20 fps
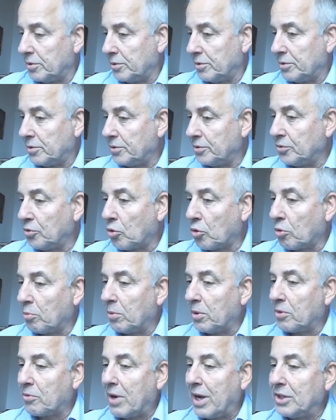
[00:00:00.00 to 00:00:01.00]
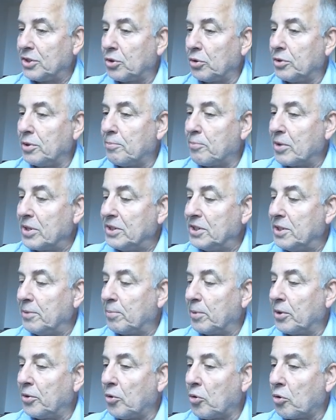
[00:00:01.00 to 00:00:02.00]
normal, right? So the principal
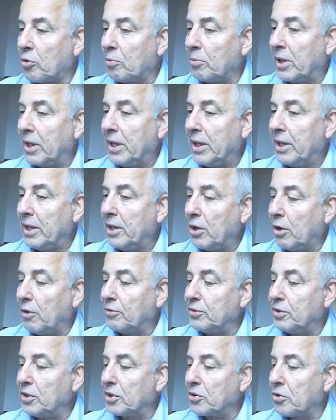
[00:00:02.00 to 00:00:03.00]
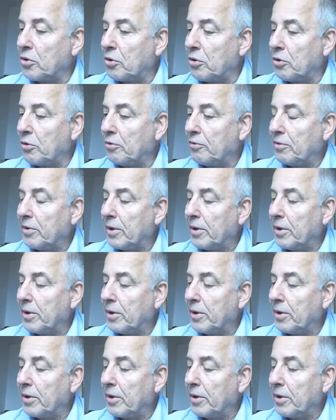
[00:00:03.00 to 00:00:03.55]
normal of the curve.